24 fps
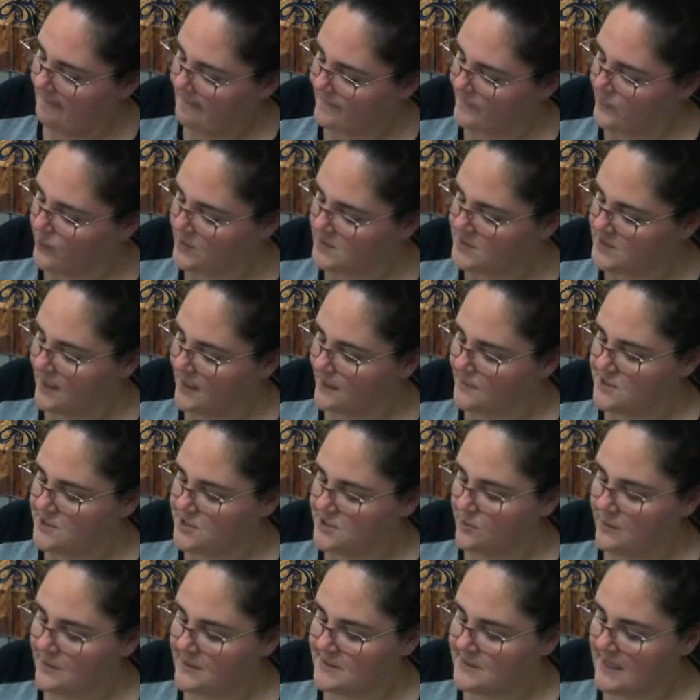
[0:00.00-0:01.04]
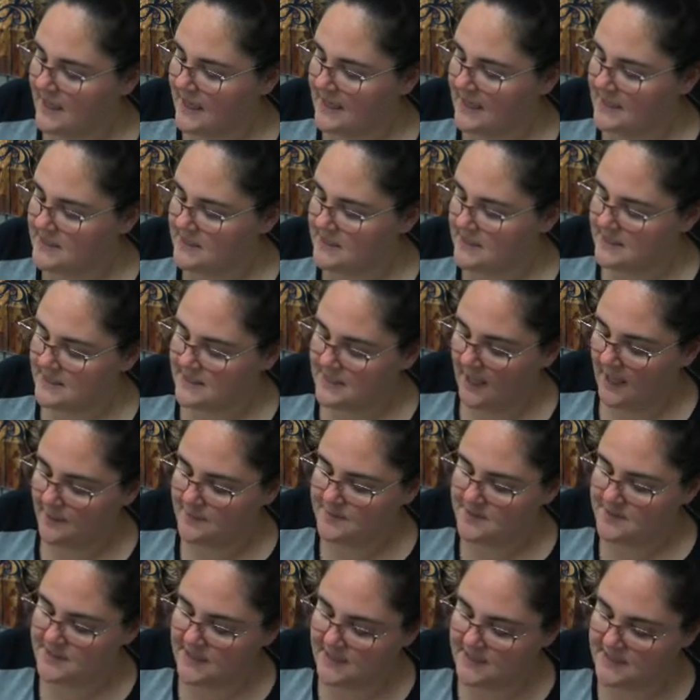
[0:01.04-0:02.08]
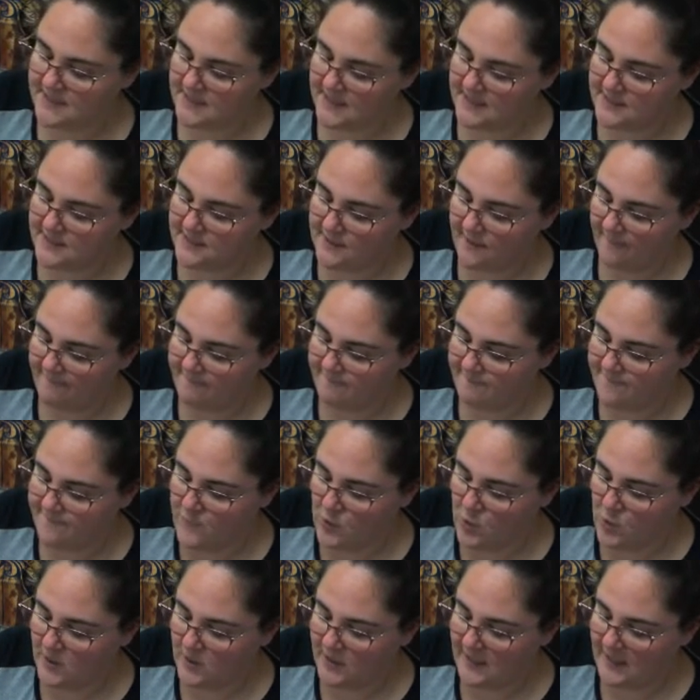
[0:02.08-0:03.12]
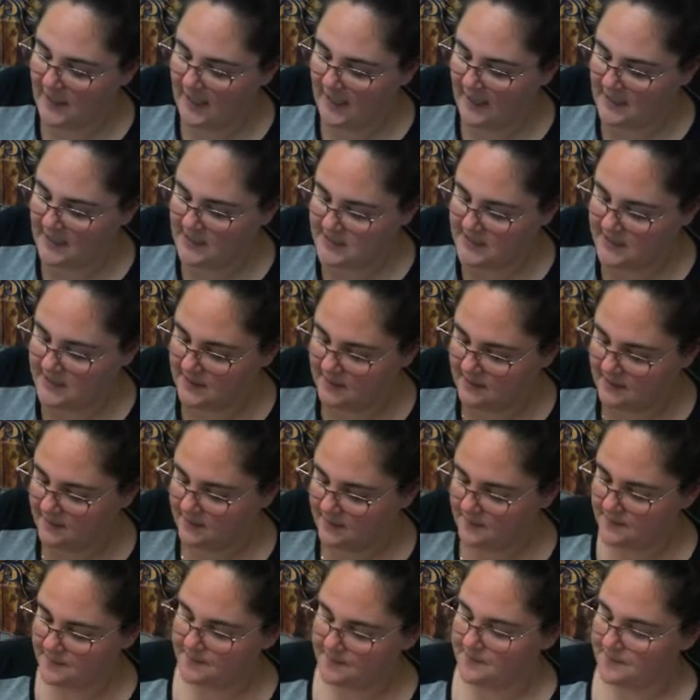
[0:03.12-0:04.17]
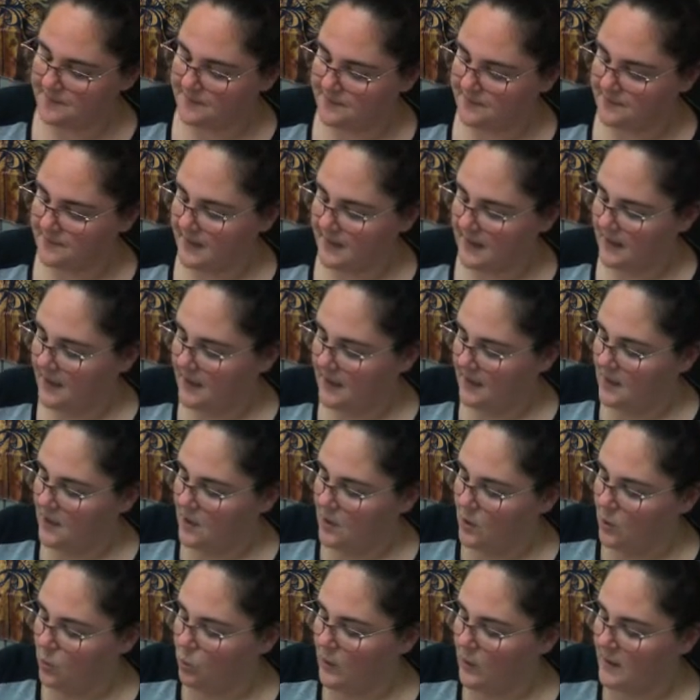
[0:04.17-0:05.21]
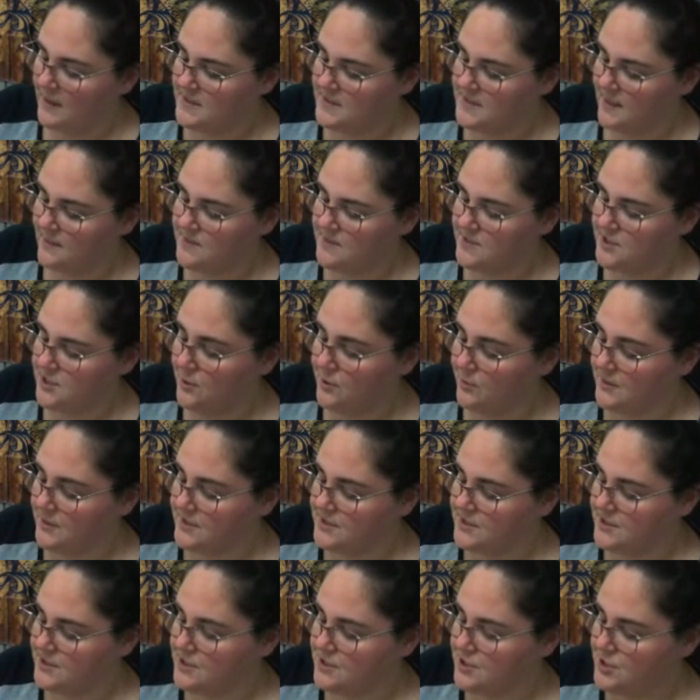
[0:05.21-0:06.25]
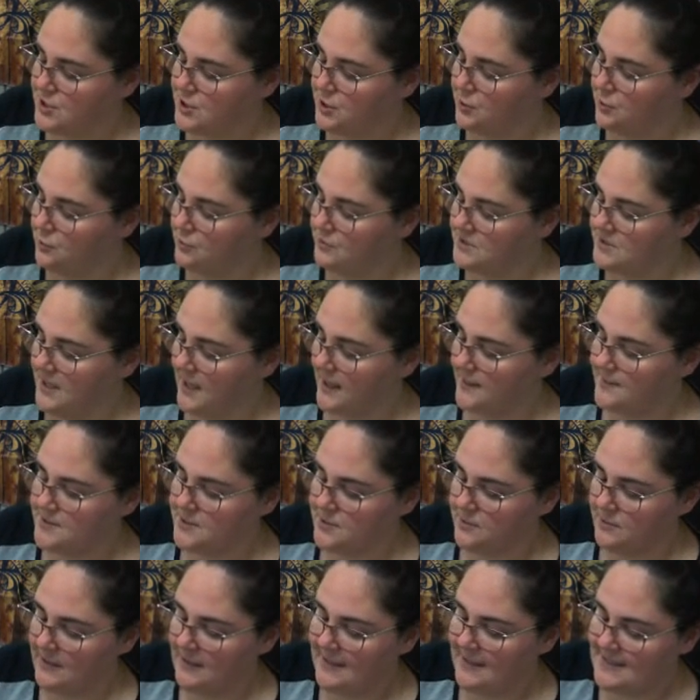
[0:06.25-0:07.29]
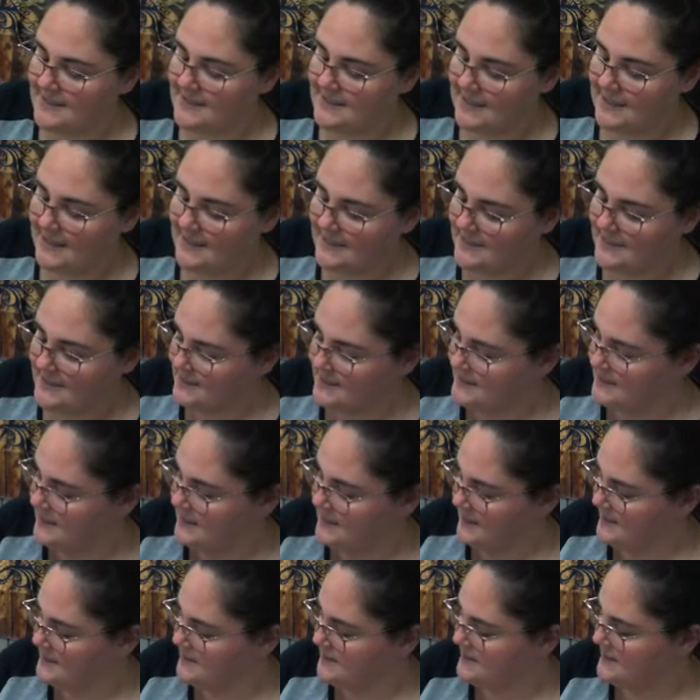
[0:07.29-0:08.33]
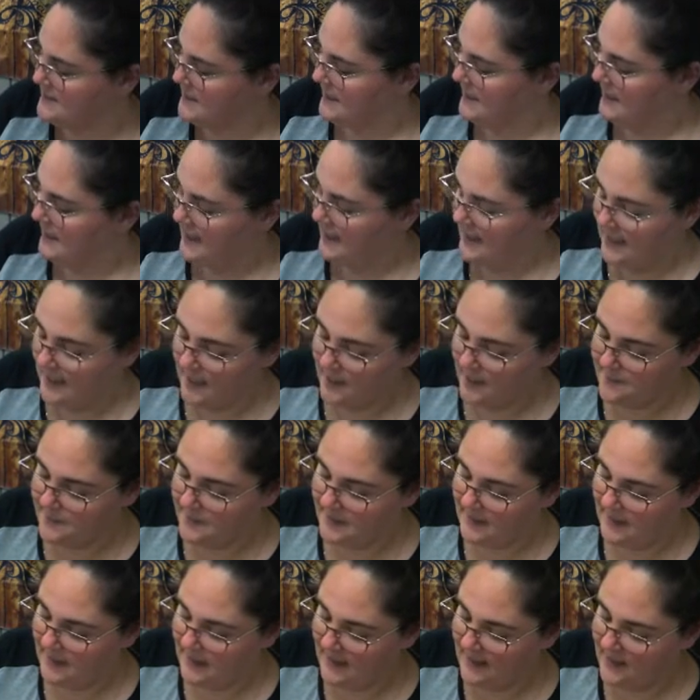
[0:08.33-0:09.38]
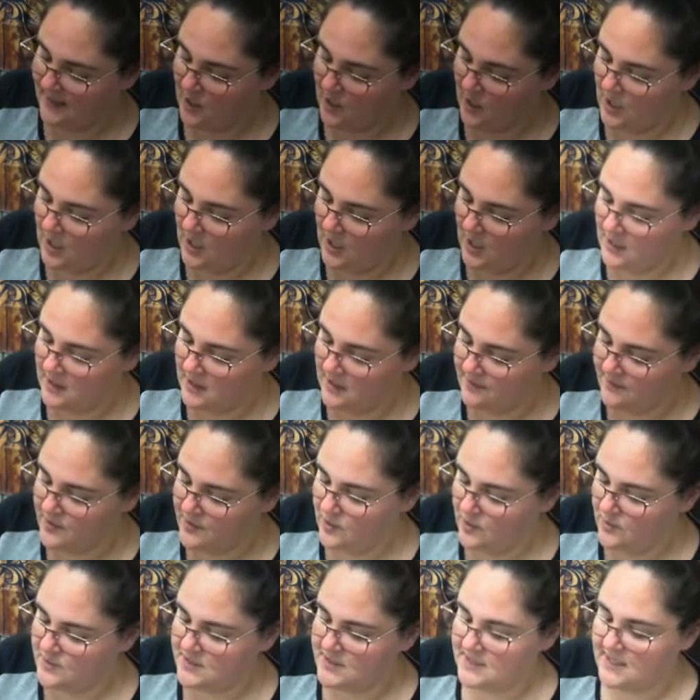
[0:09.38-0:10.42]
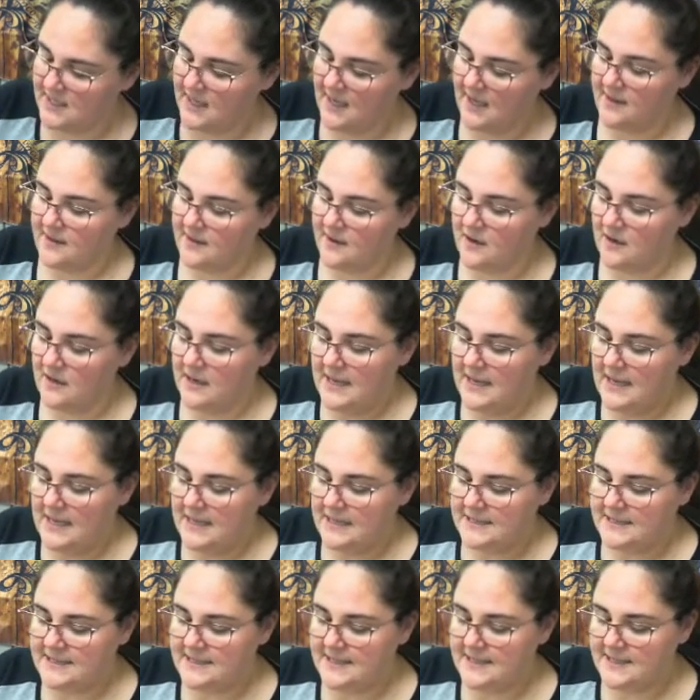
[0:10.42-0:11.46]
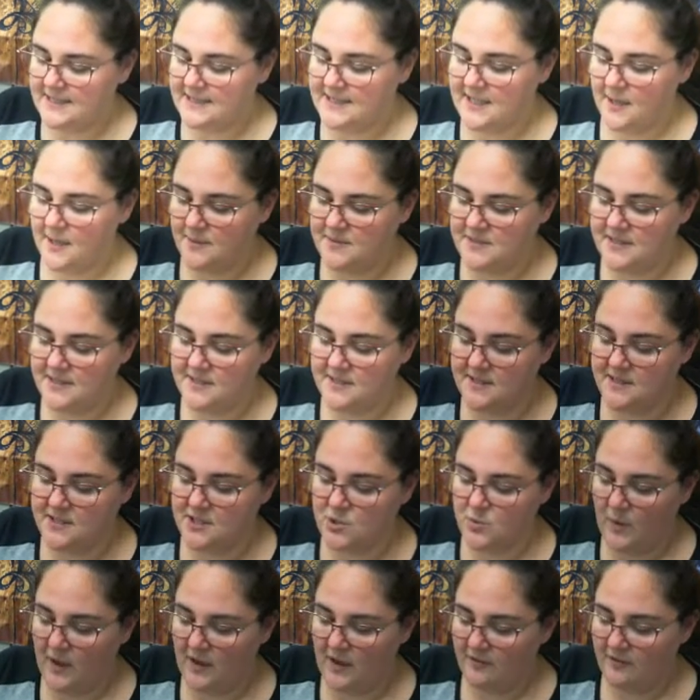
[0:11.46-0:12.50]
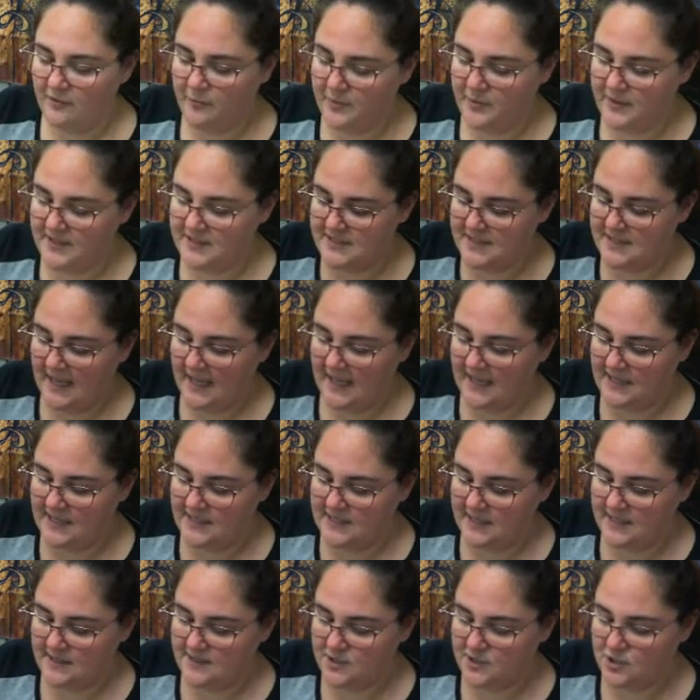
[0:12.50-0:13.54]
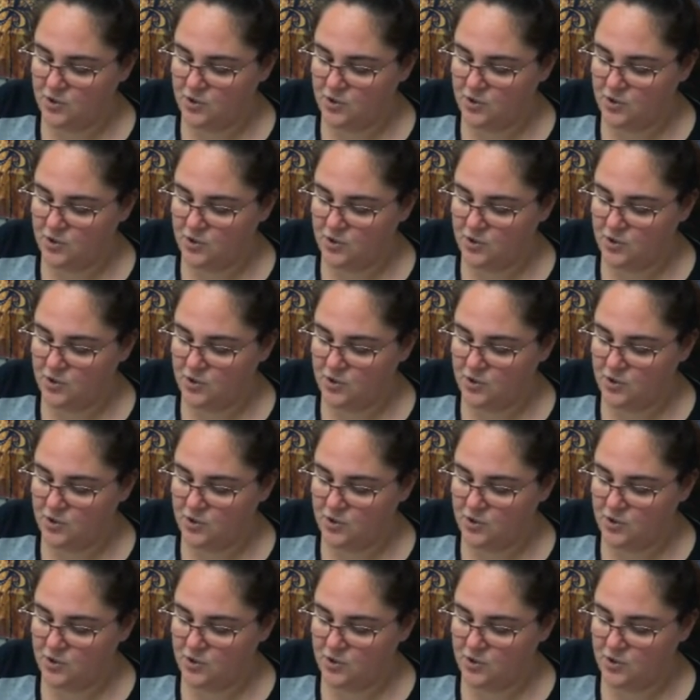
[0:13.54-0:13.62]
4 times 2 is 8, times 6 is 48. 1 times 2 is 2, times 3 is 6. I'm going to add all of those together. 6 times 6 is 12, plus 8 is